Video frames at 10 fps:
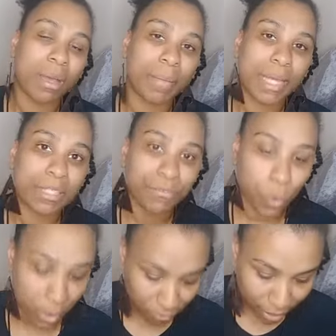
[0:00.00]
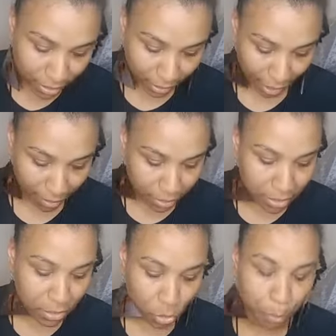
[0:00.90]
is for investigate. And this
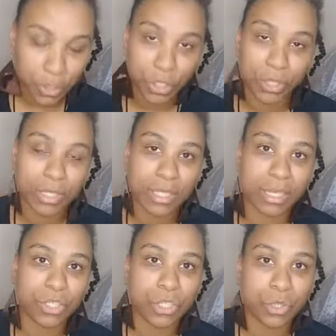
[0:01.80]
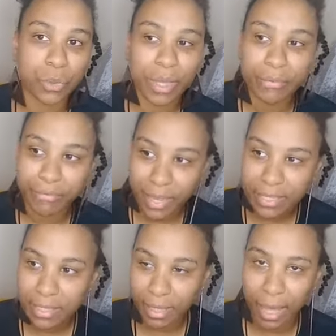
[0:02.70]
is an opportunity to
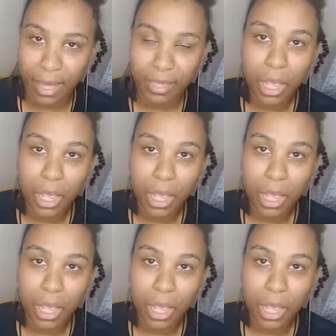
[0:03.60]
investigate.